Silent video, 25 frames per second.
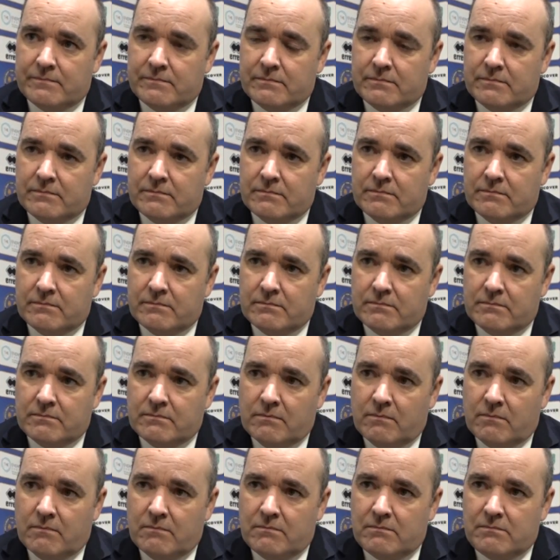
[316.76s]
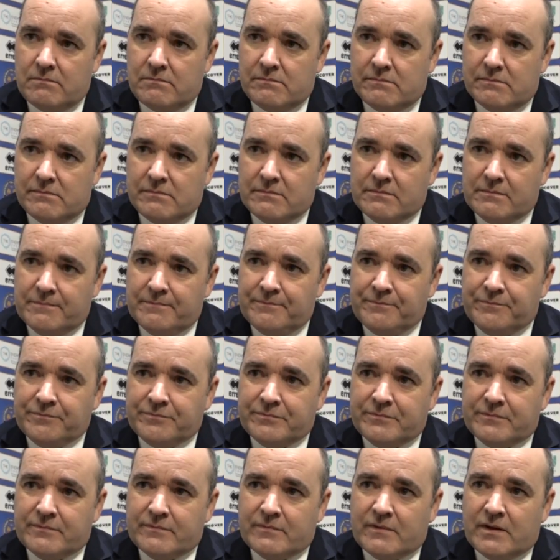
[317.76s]
So a little way to go, but
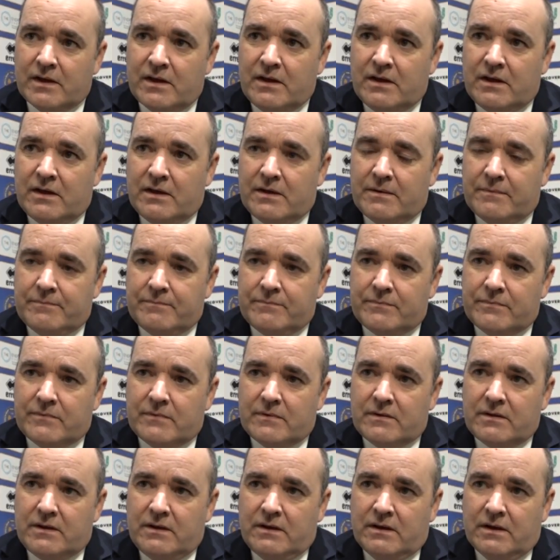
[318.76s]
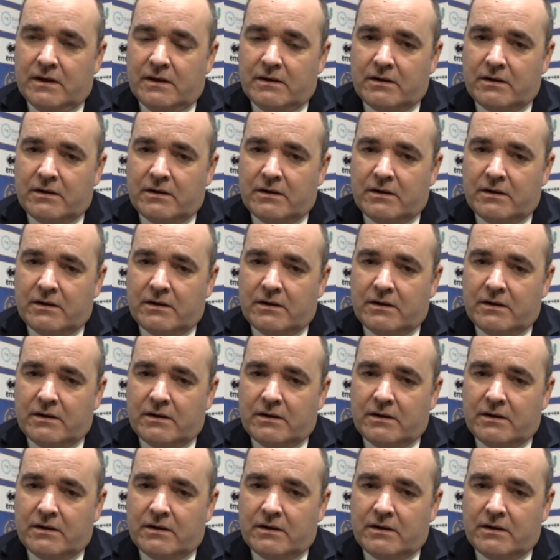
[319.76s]
a great news today.